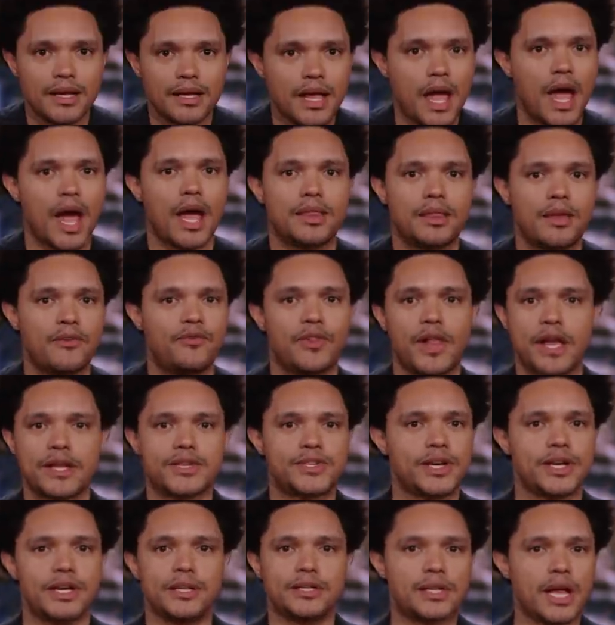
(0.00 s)
Yeah, they're
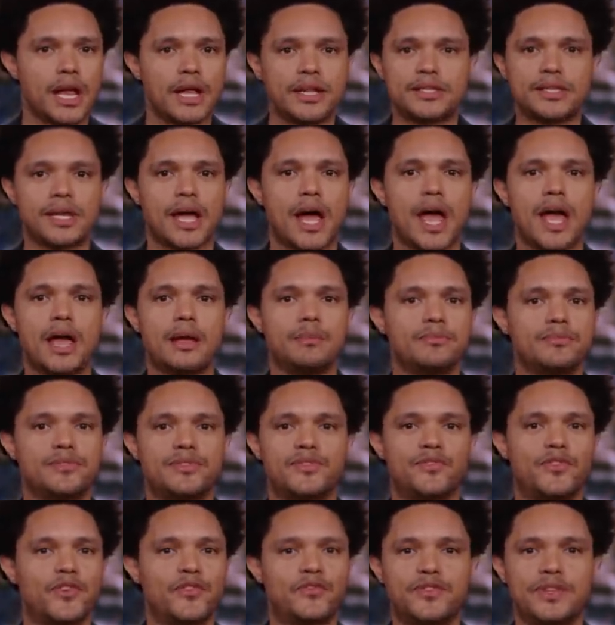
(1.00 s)
flushing it 10 times,
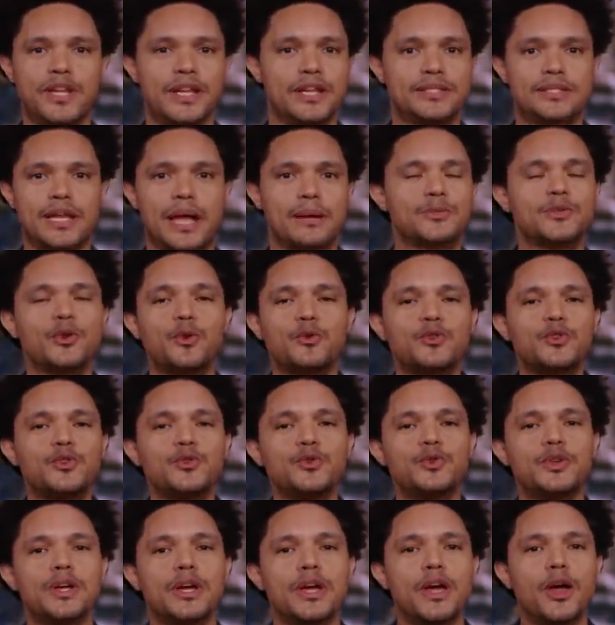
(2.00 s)
15 times. No,
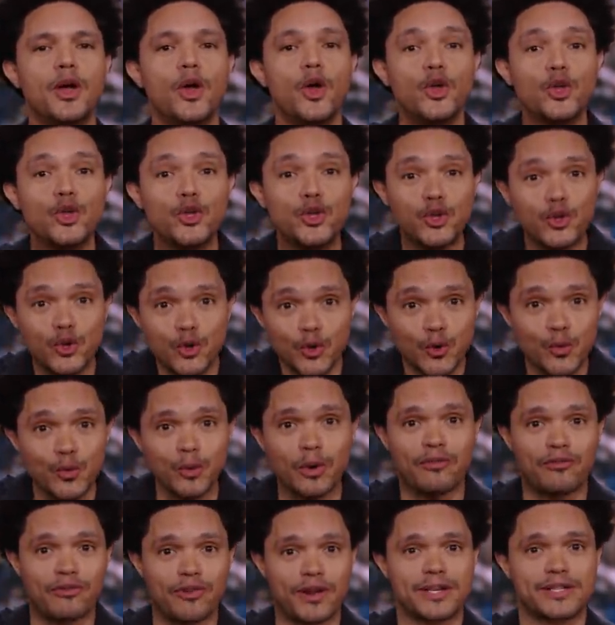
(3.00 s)
dude, you
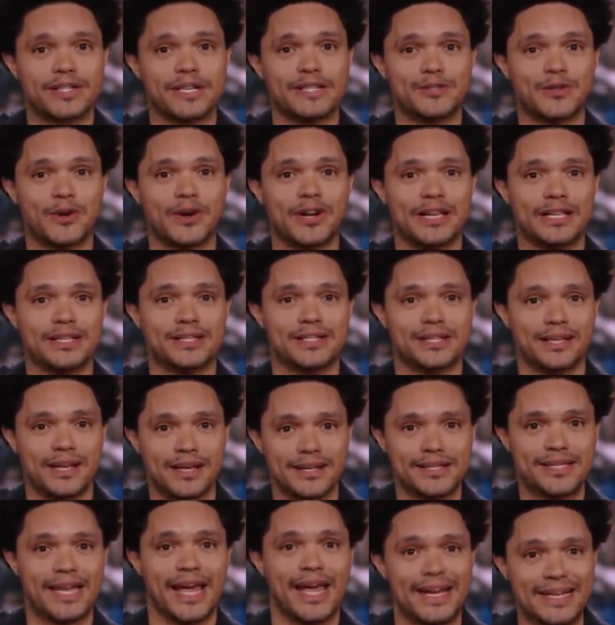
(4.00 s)
were flushing toilets
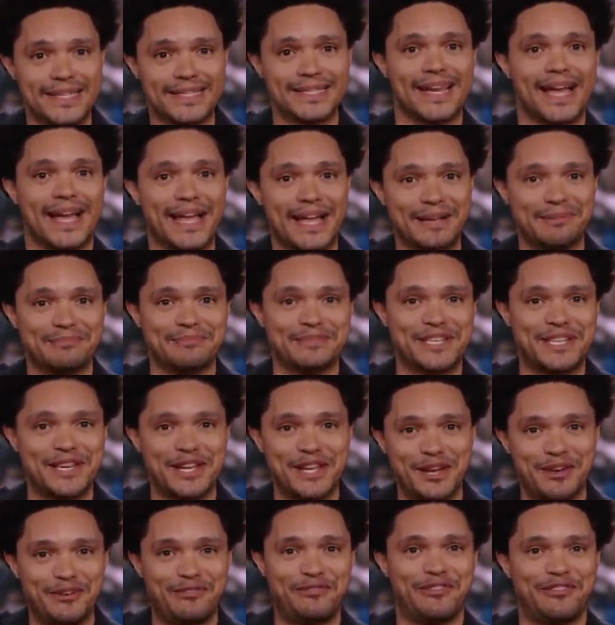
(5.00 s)
10 times,
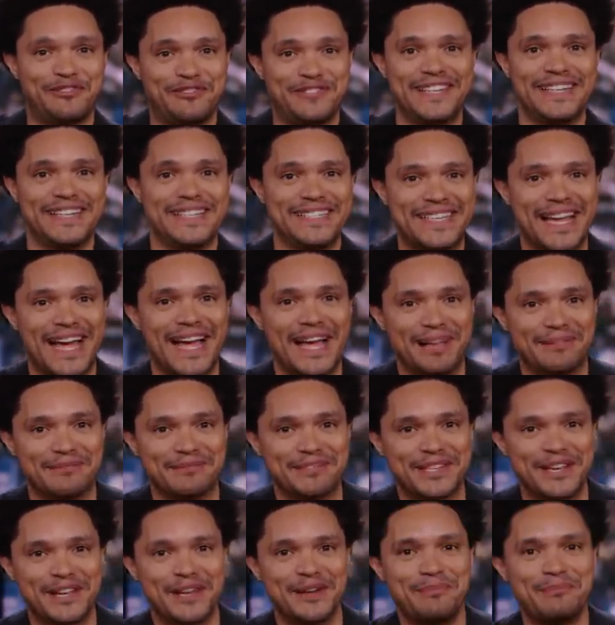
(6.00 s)
15
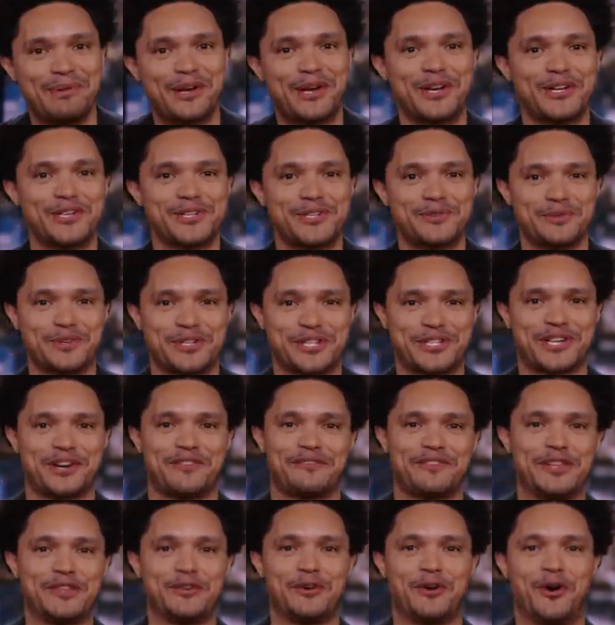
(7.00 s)
times, because you were
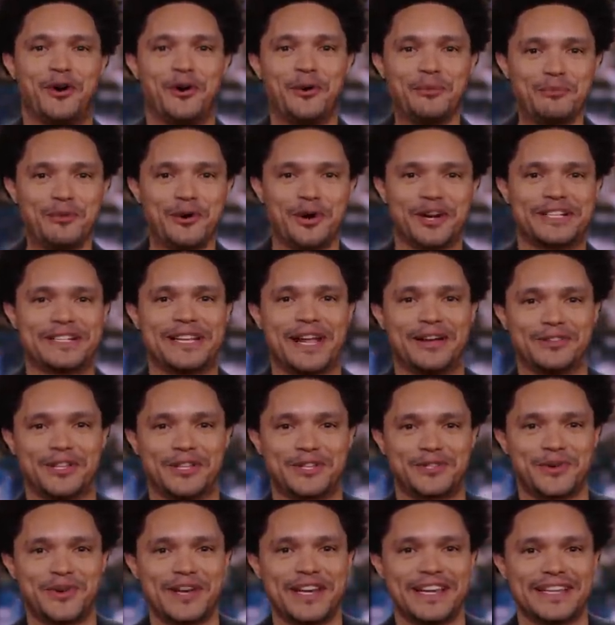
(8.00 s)
shoving your homework down the
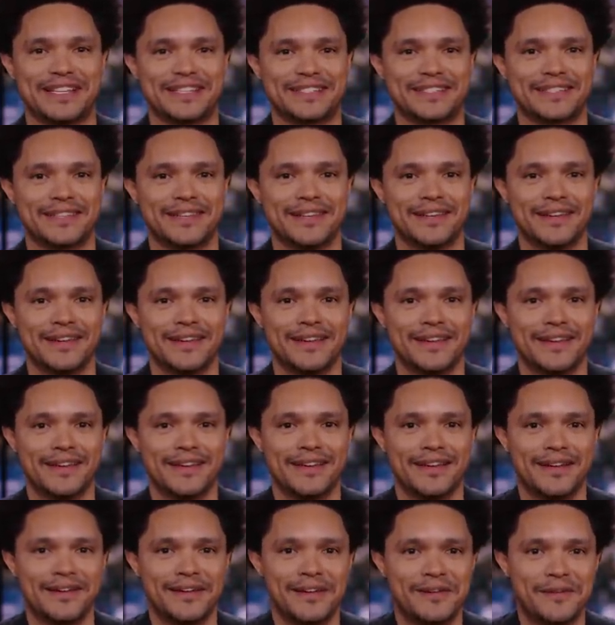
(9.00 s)
toilet.
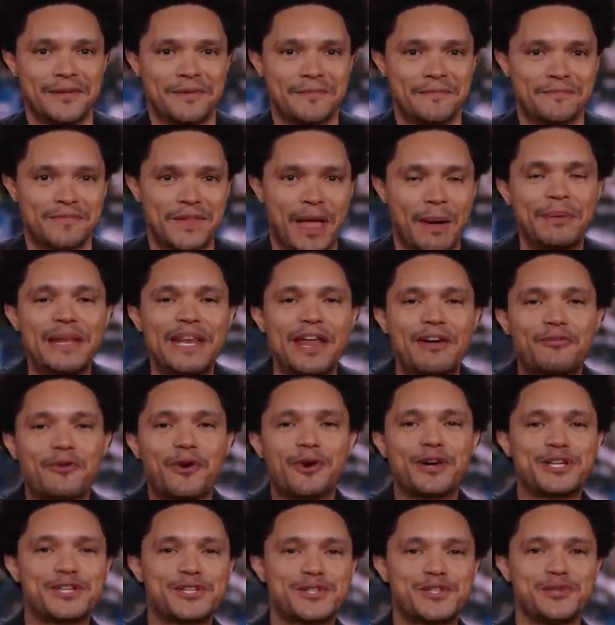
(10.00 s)
I mean,
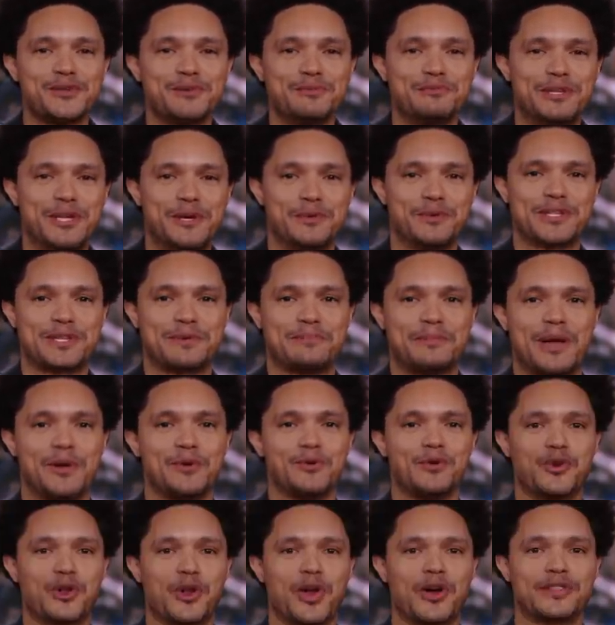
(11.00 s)
everyone assumed he was a man
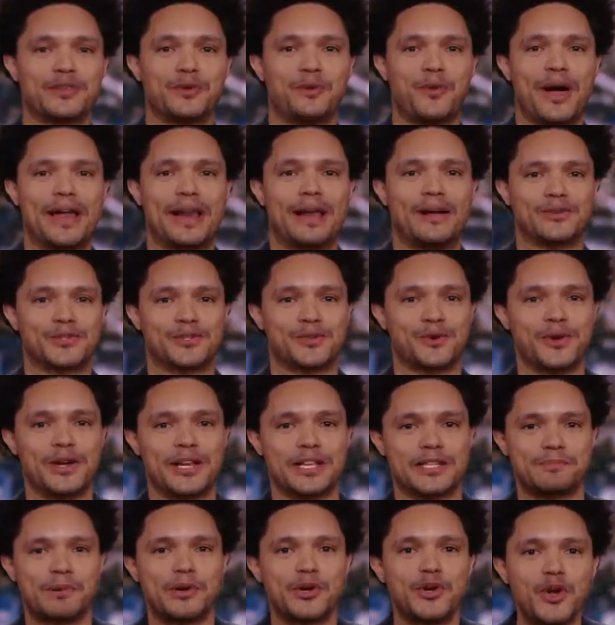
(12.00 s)
who clogged the White House
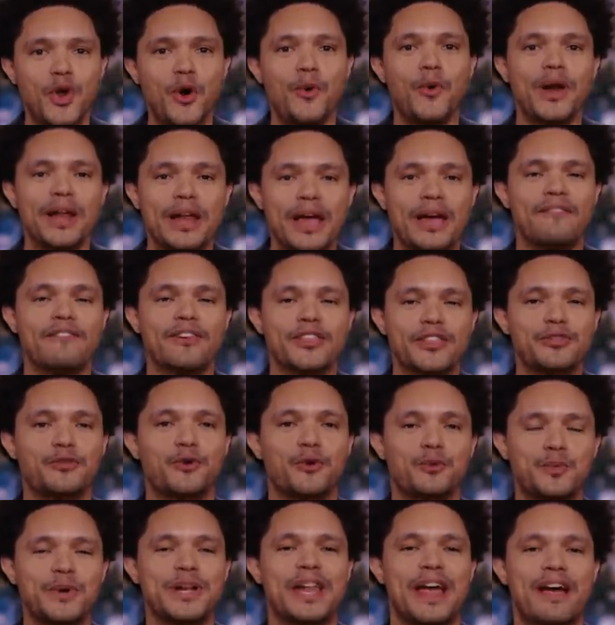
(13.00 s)
toilets, but no one ever
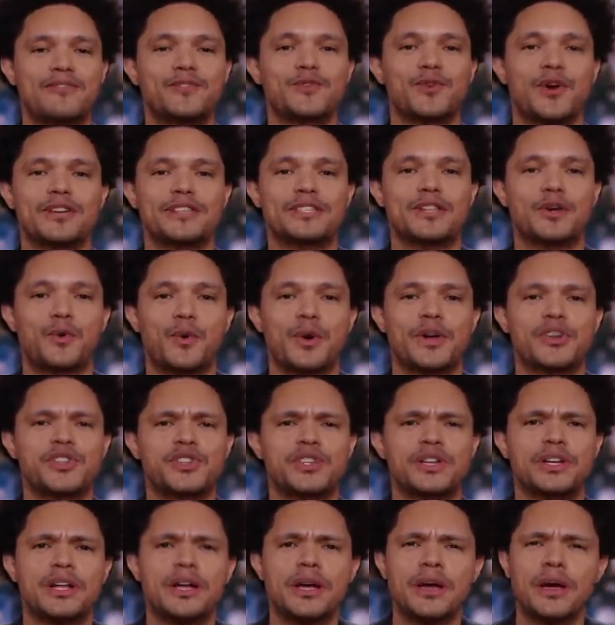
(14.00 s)
thought we'd have to ask the question,